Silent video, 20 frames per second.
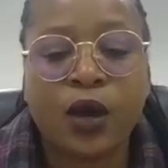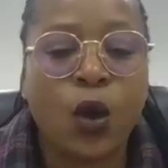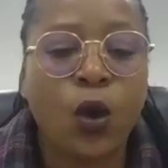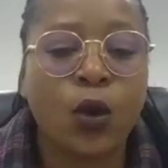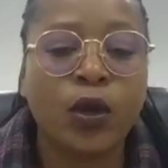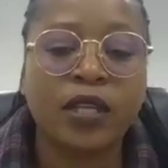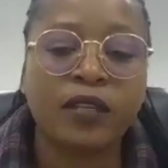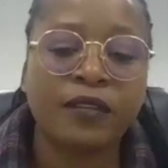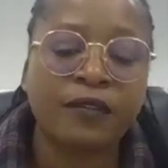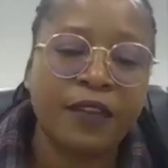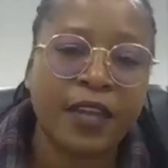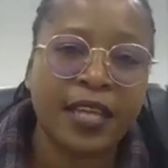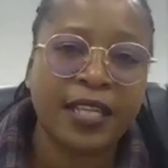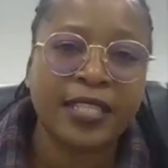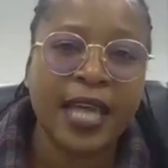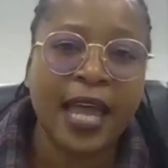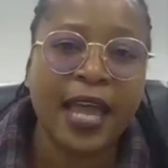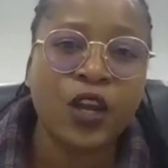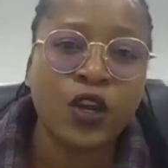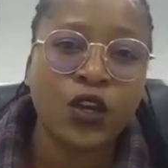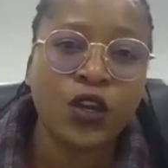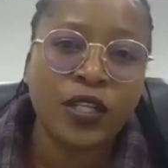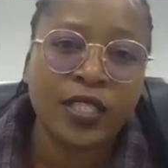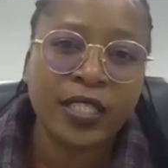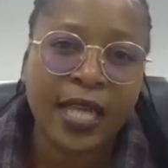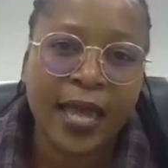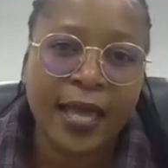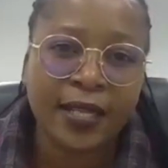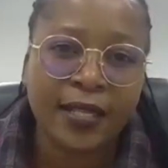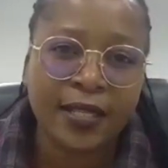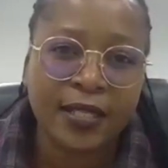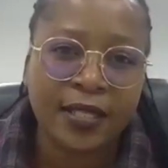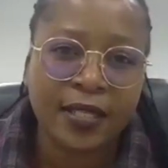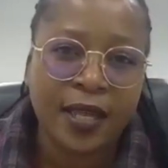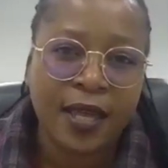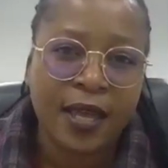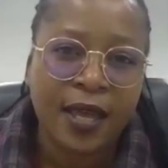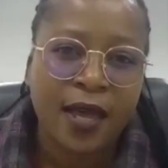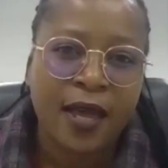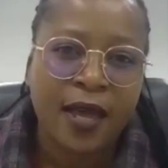whole event, I looked at
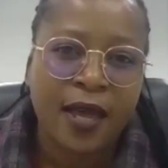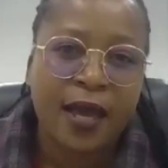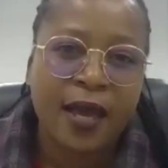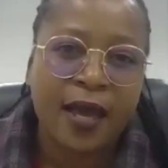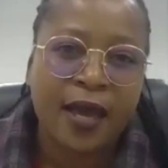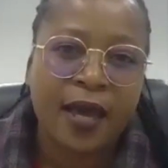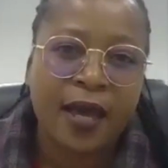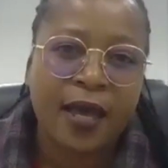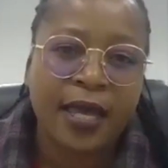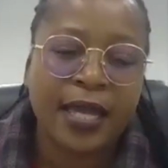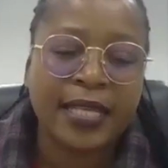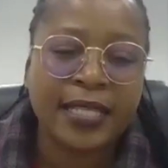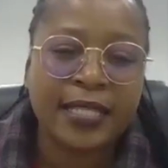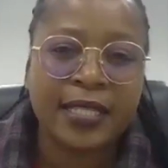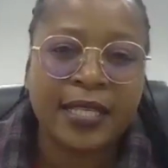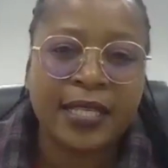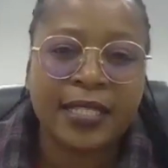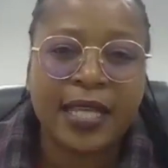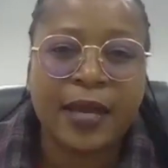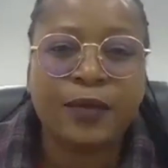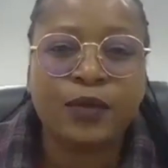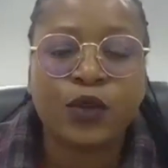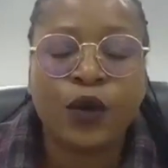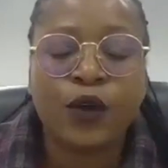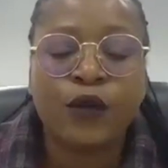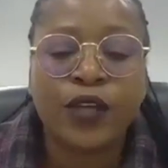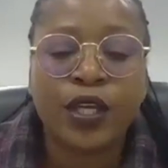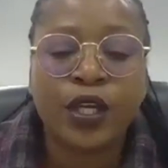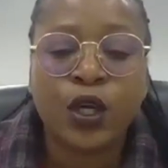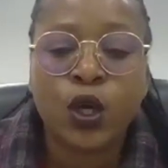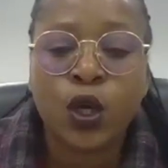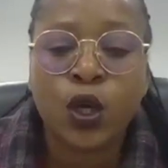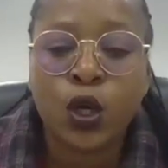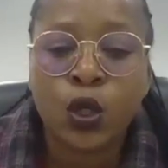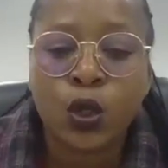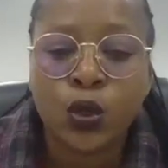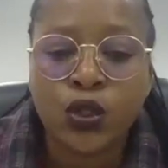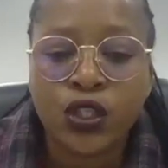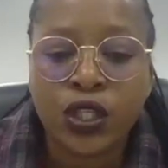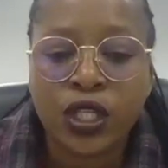uh, it in terms of
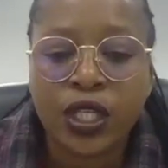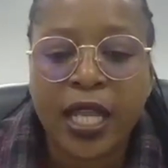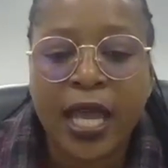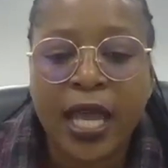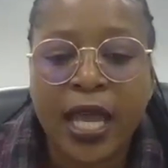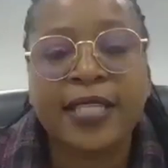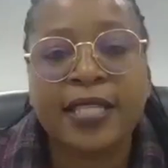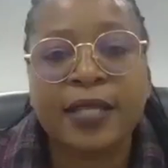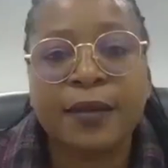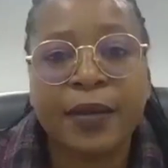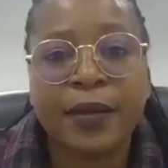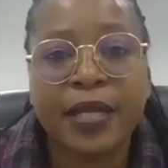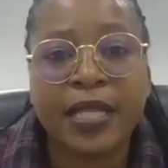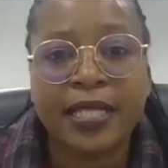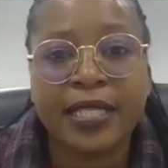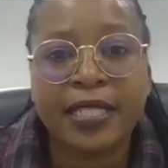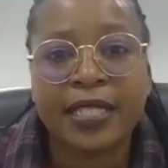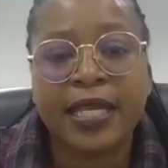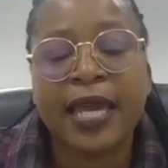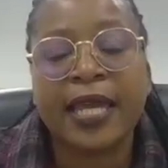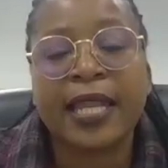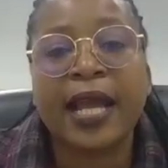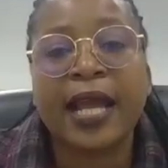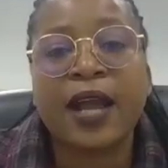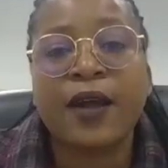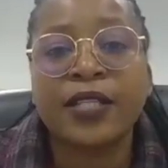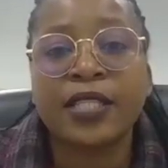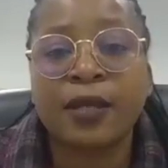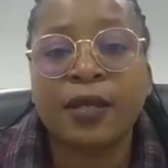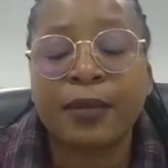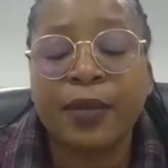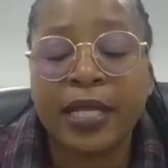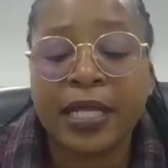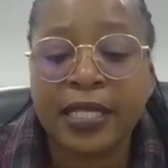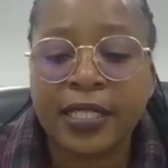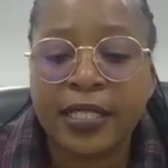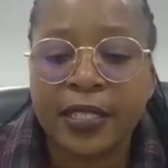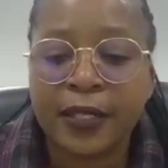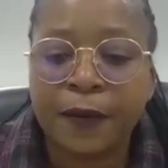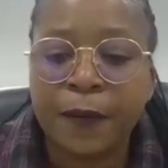inclusion, accessibility, and
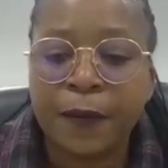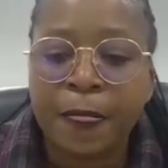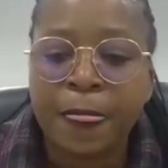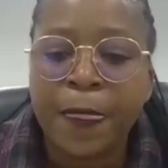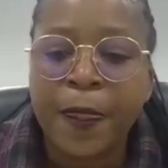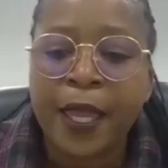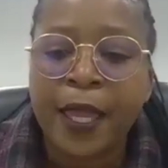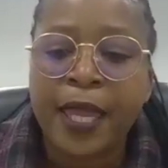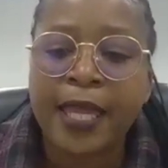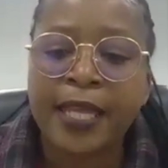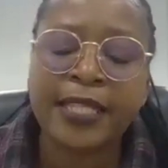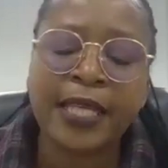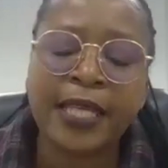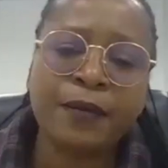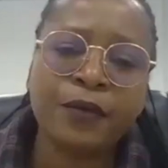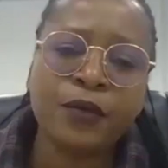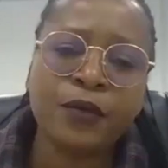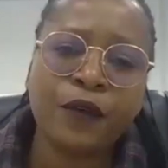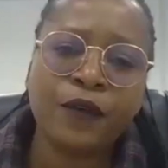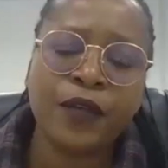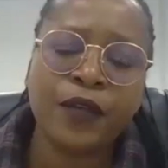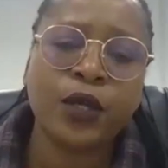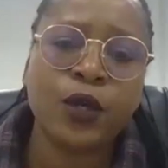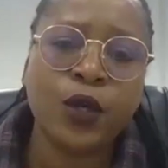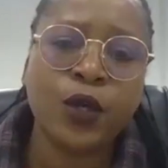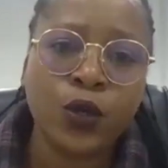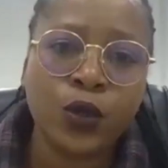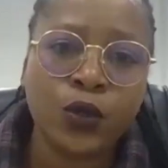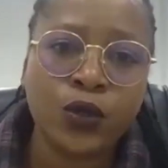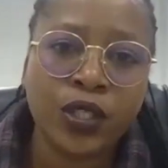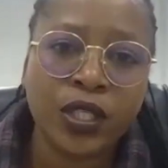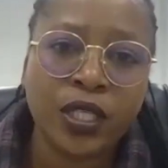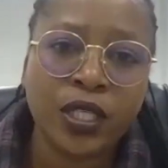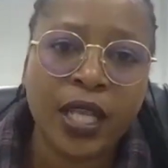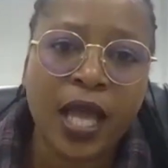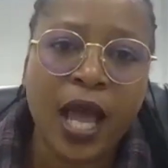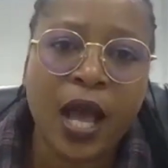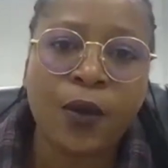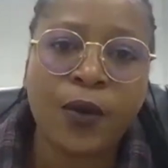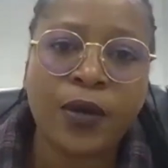accountability. In terms of
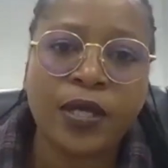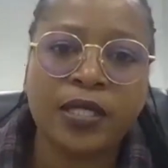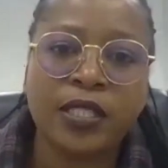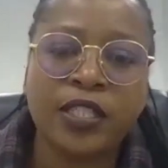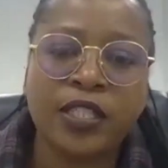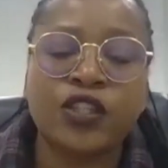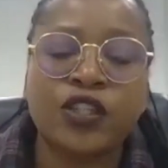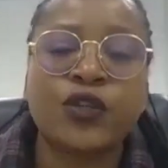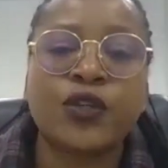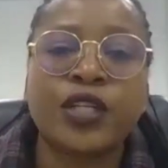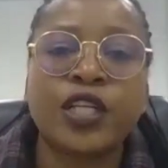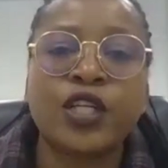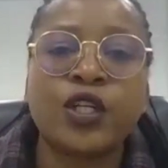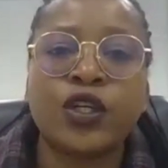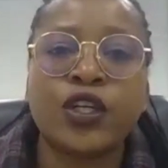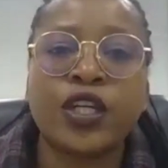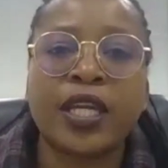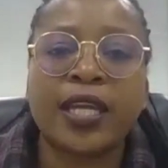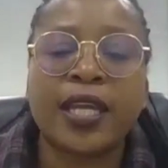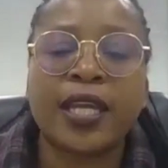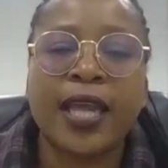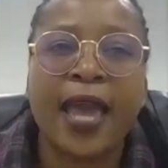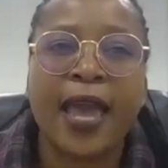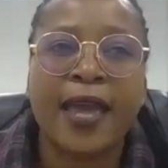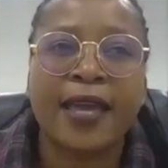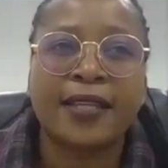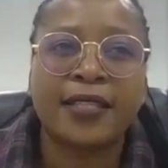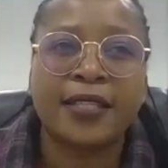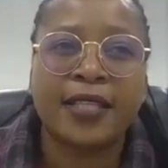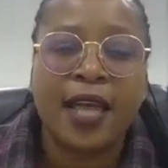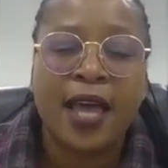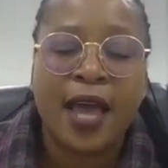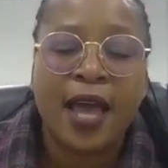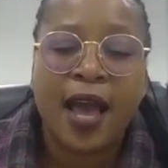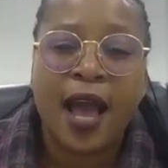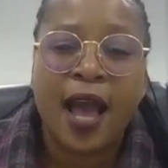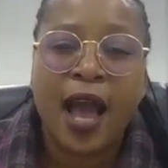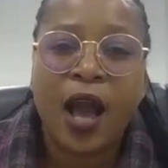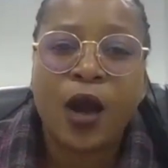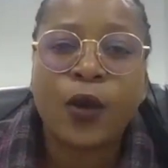inclusion, I was generally looking at
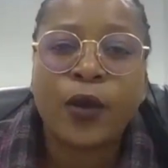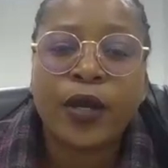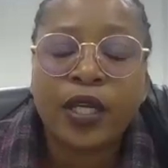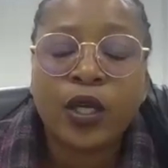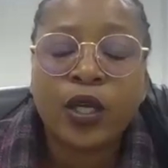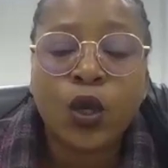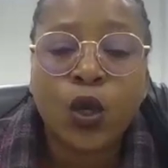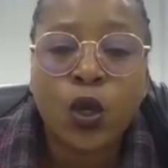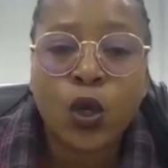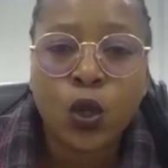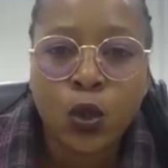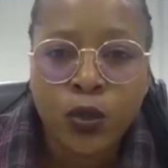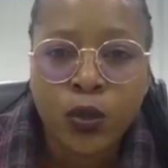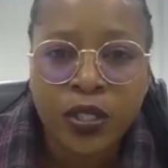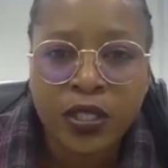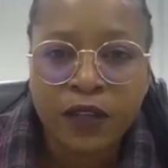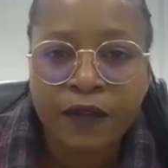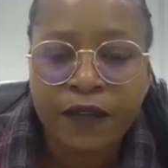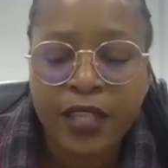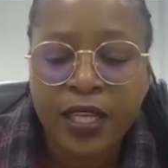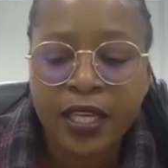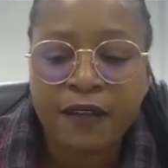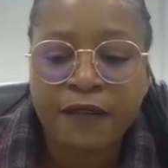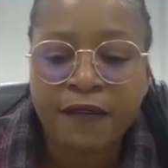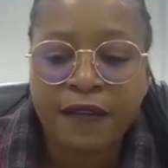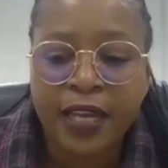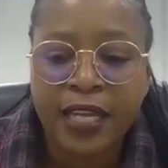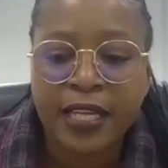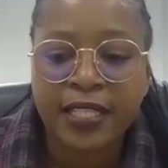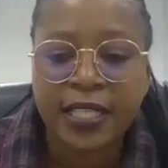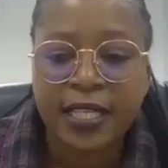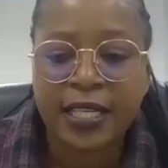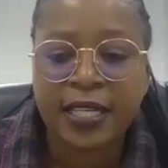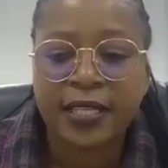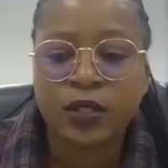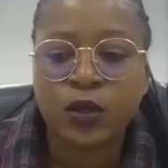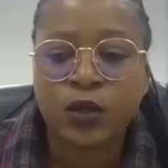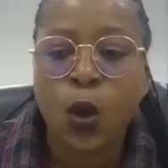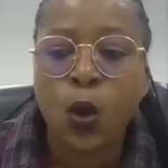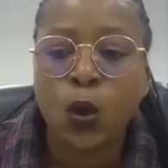how inclusive the event
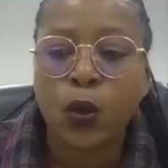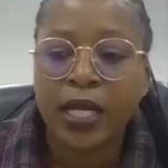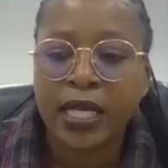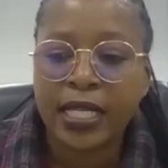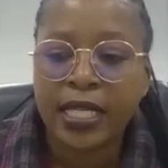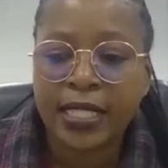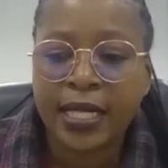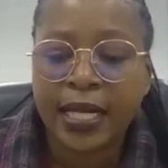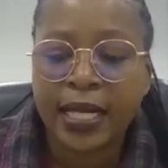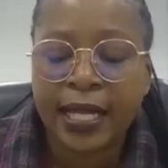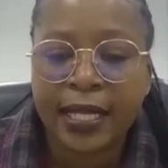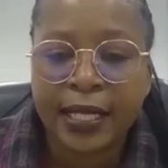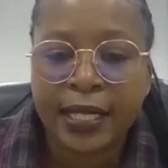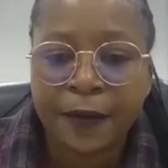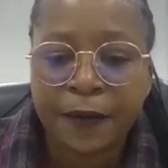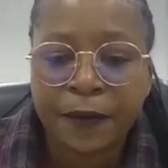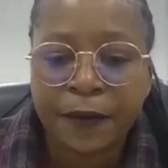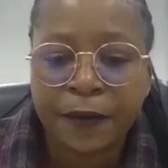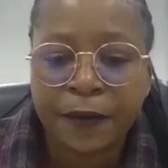is holistically